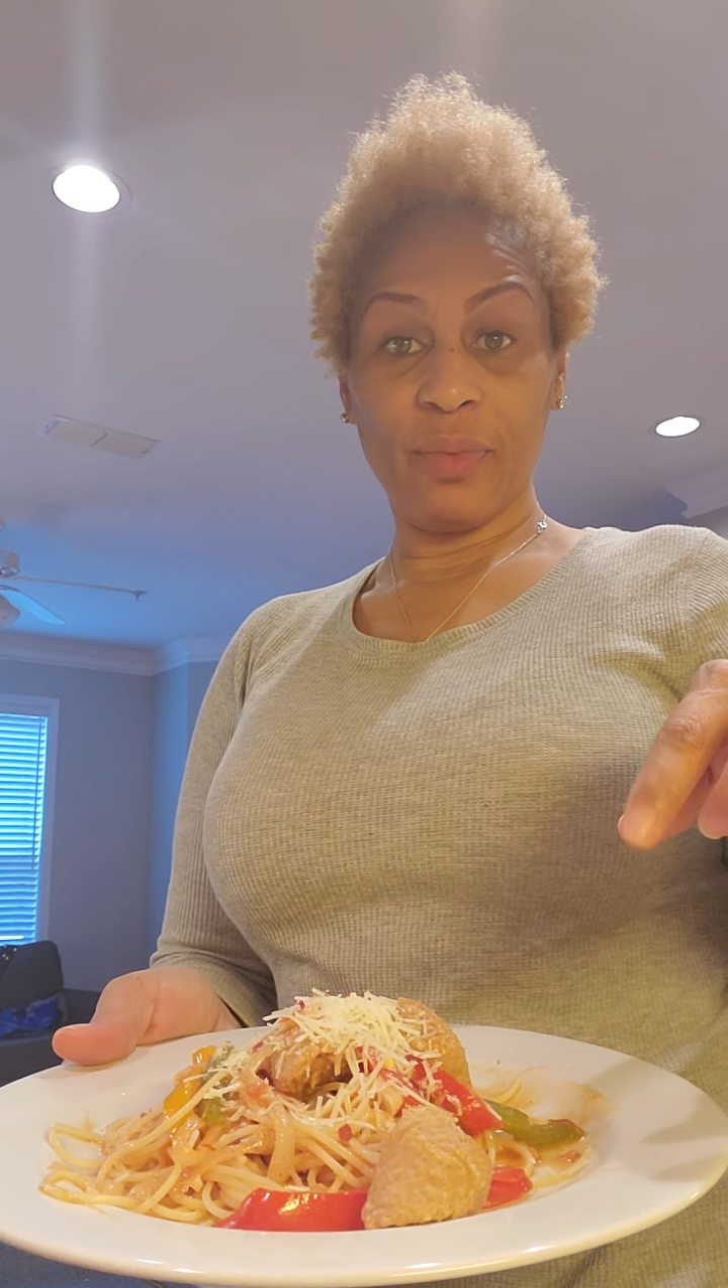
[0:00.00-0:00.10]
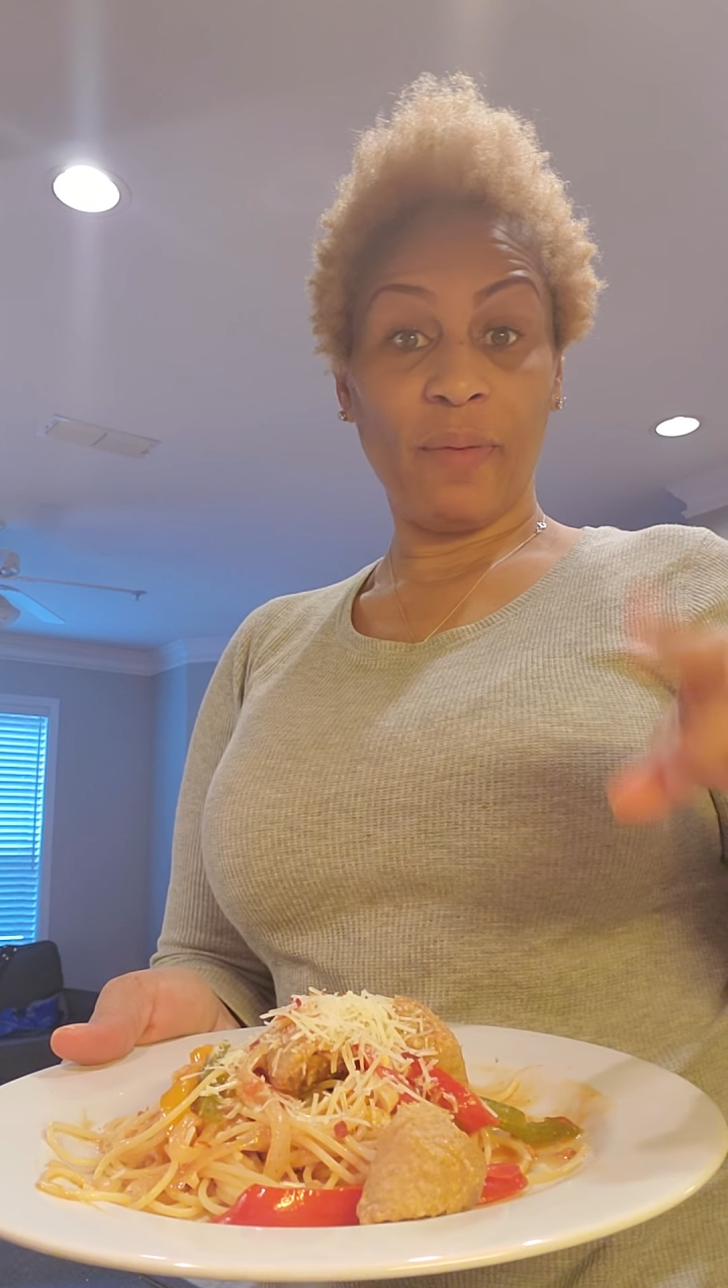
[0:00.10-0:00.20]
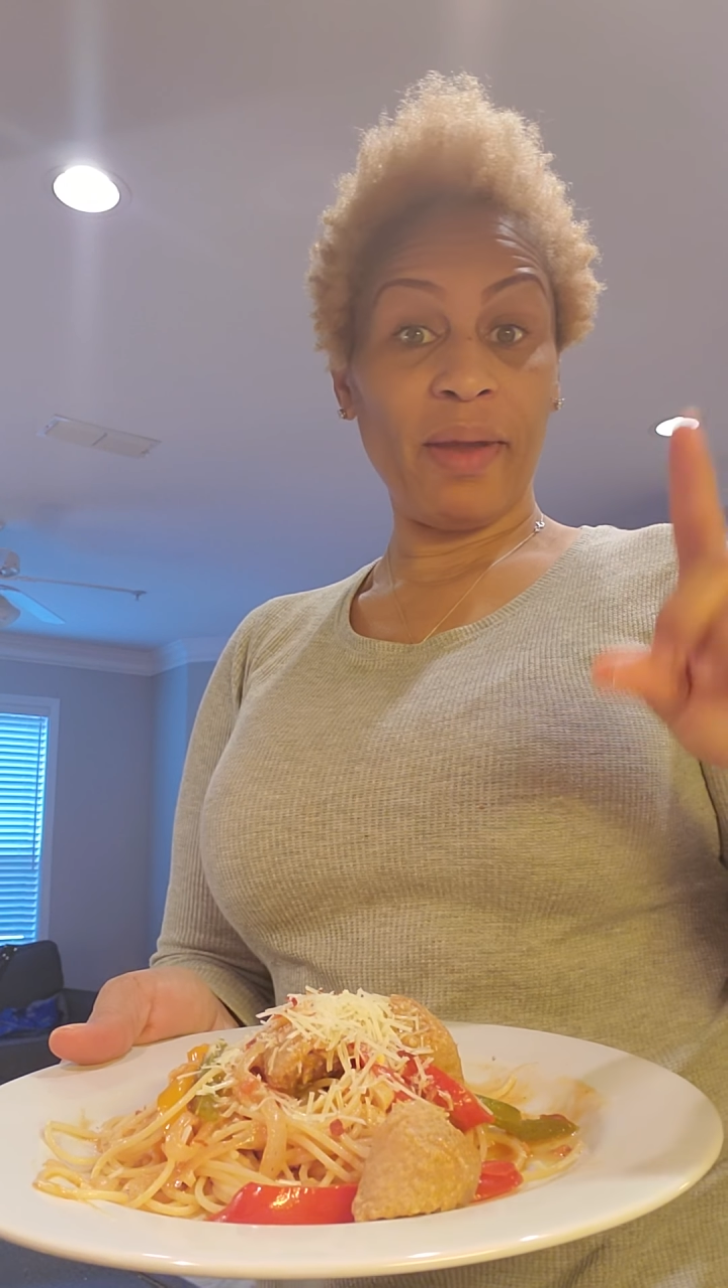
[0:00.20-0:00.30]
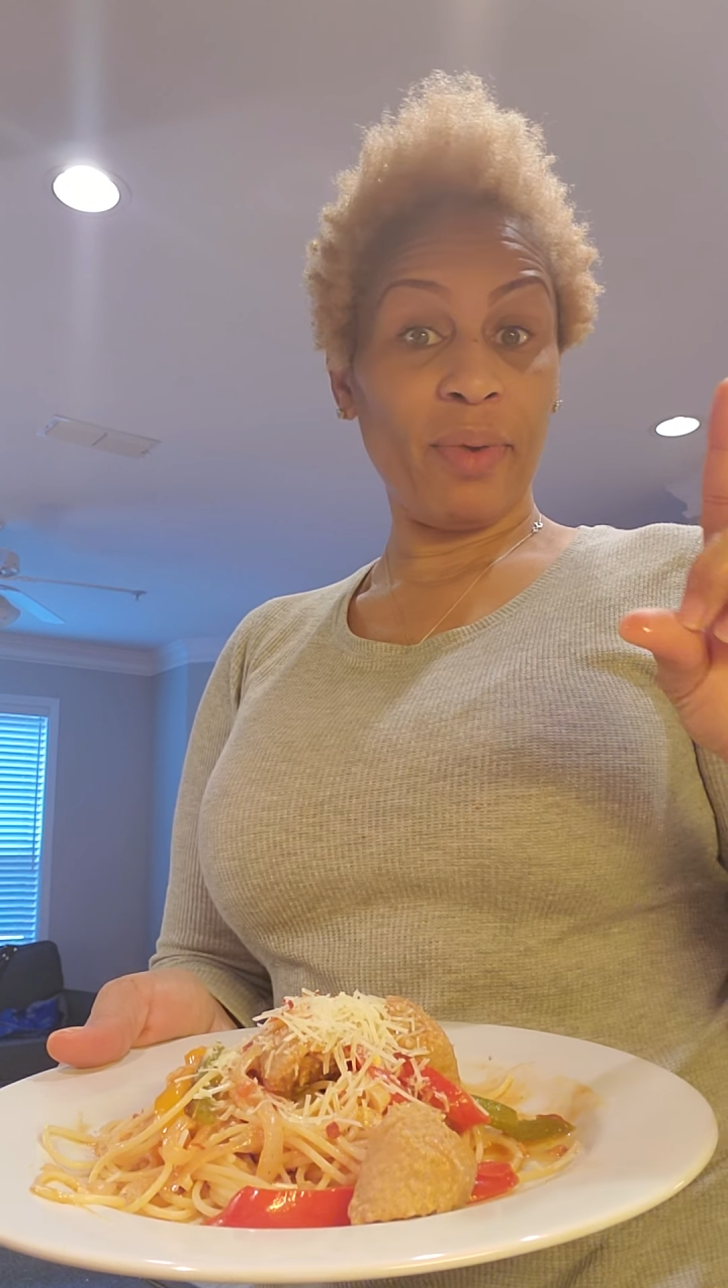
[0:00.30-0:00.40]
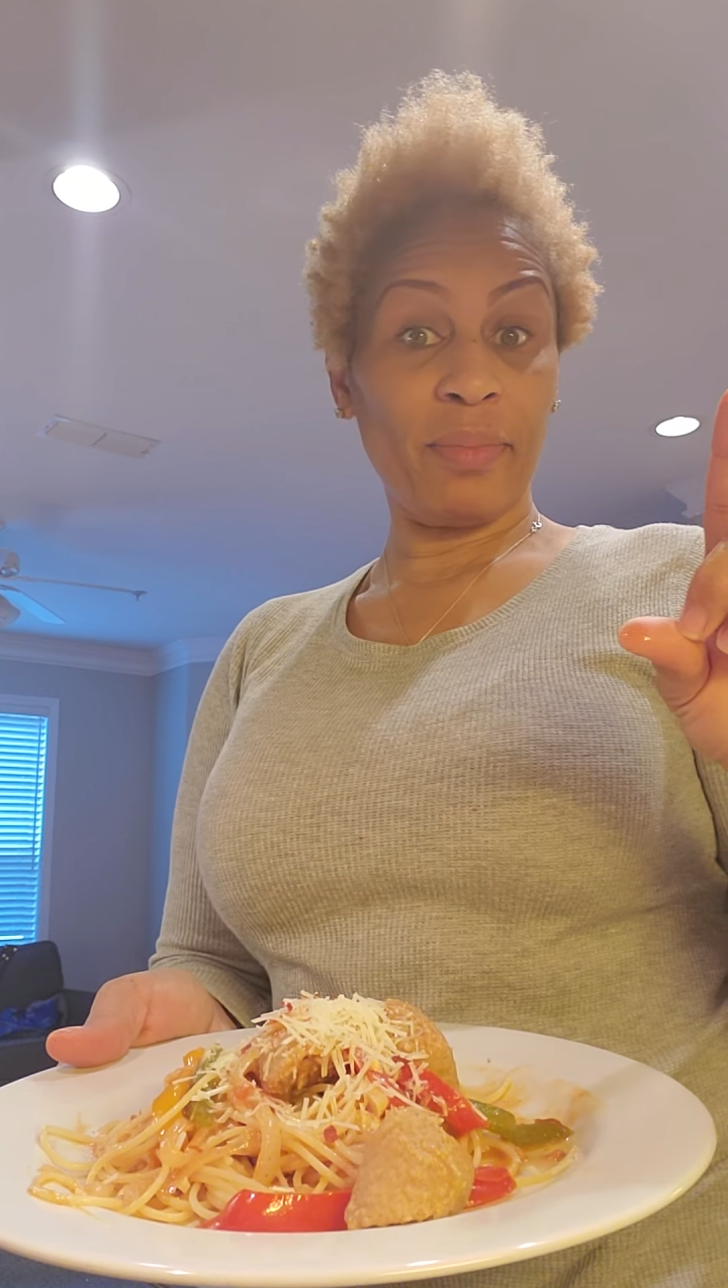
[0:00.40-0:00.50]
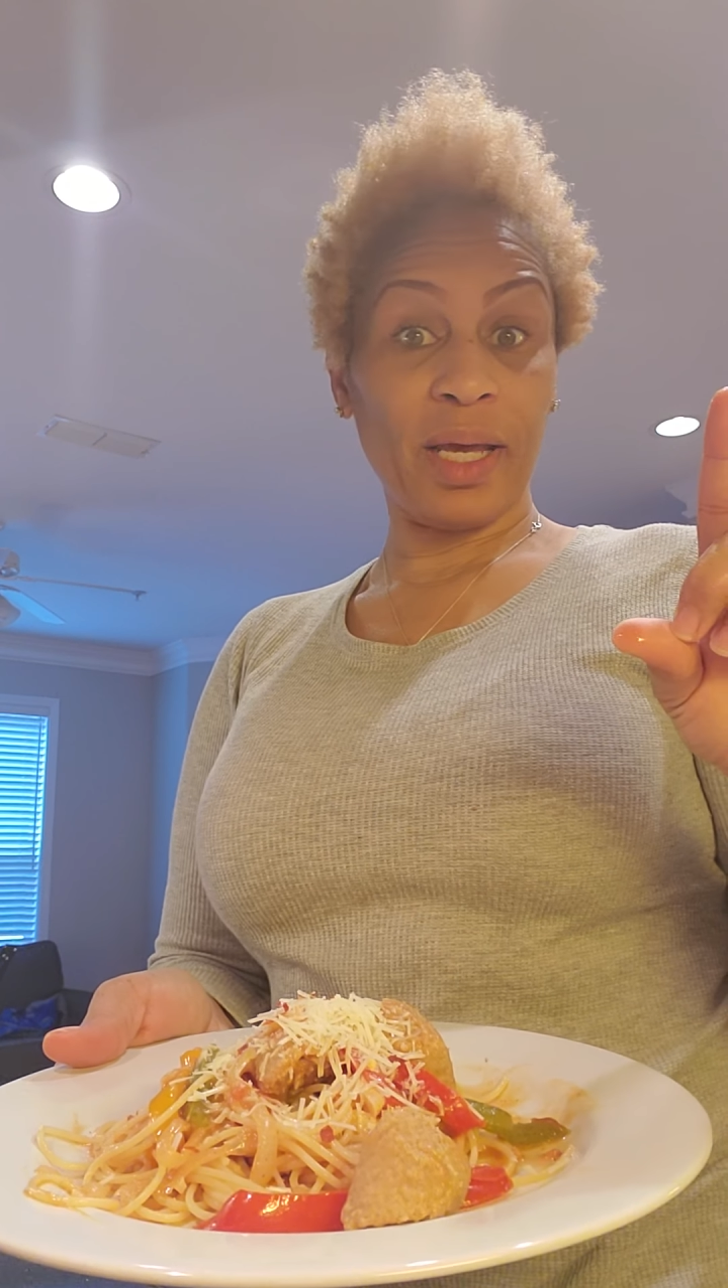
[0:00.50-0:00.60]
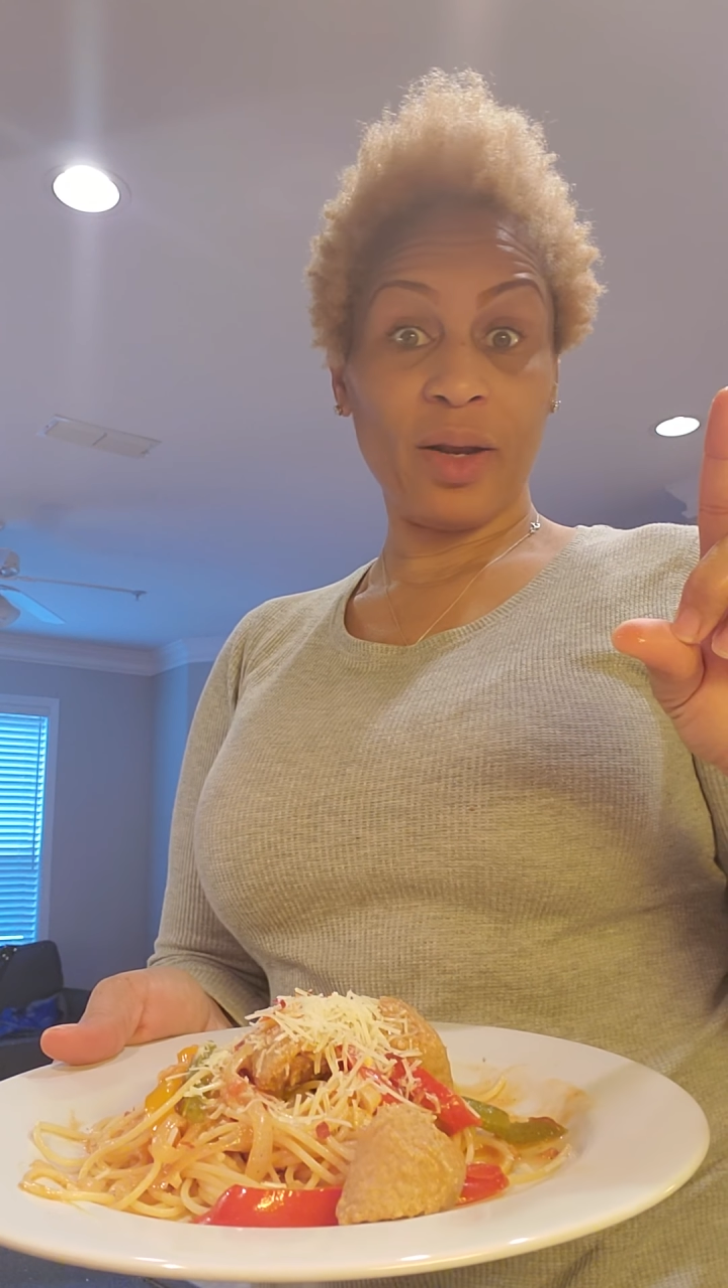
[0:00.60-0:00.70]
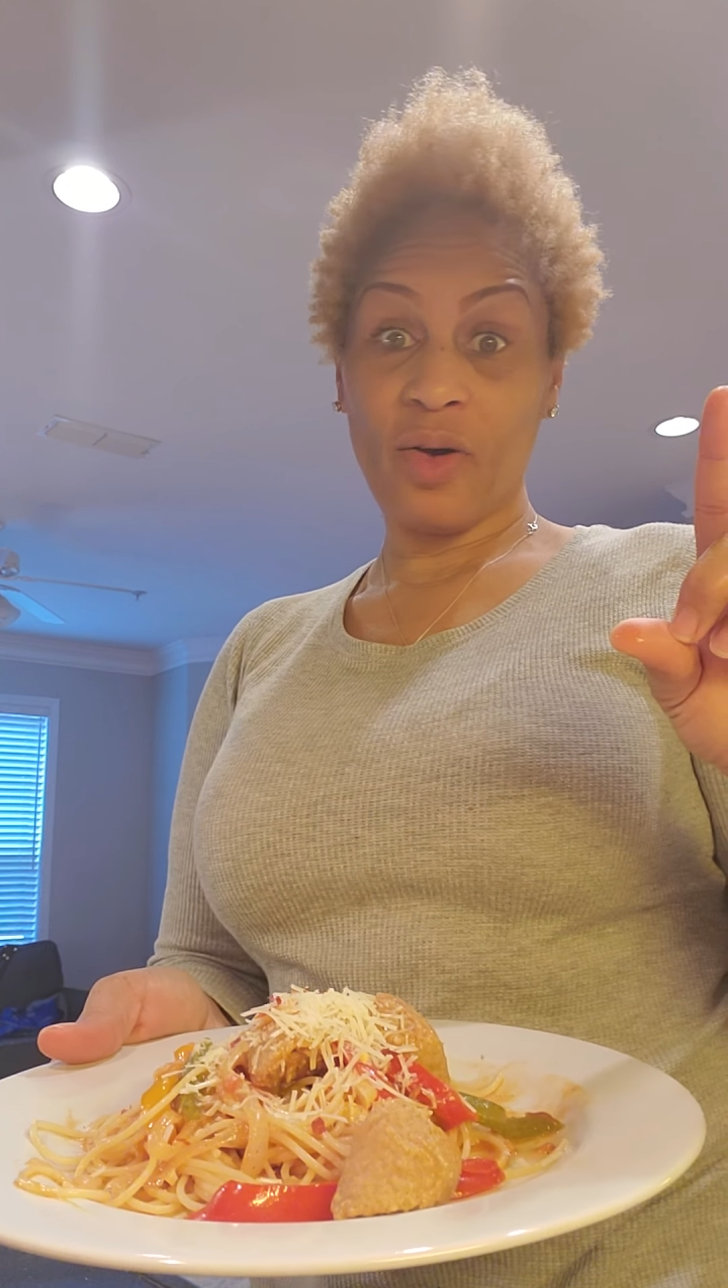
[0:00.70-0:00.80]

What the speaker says: Remember, I'm not